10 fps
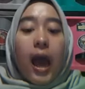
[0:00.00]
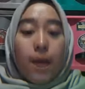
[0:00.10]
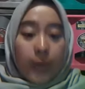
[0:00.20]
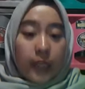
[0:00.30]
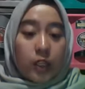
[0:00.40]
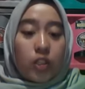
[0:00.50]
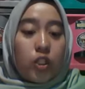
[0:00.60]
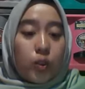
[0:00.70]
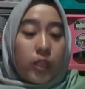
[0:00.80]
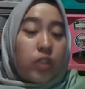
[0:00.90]
methods
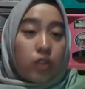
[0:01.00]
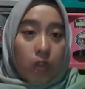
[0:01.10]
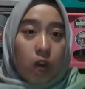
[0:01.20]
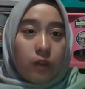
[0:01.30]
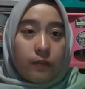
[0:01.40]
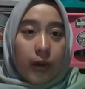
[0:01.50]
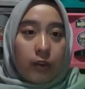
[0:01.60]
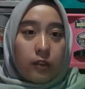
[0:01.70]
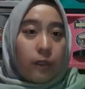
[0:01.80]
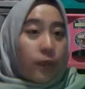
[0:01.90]
you need to know
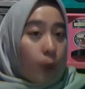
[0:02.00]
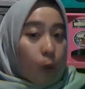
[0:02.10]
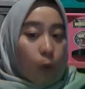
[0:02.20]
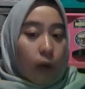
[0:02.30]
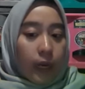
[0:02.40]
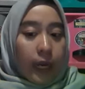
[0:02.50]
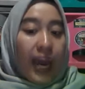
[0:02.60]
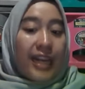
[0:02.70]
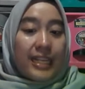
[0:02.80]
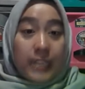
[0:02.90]
about. 1.
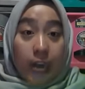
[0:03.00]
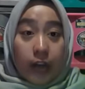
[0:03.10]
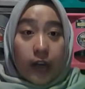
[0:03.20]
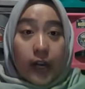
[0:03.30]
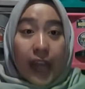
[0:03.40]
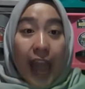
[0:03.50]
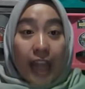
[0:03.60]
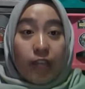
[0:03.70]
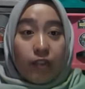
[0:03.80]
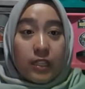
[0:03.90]
Direct
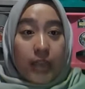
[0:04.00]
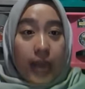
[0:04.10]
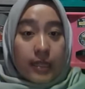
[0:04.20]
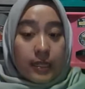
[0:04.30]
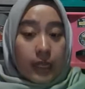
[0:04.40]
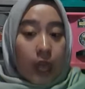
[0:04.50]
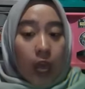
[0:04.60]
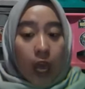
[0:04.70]
advertising.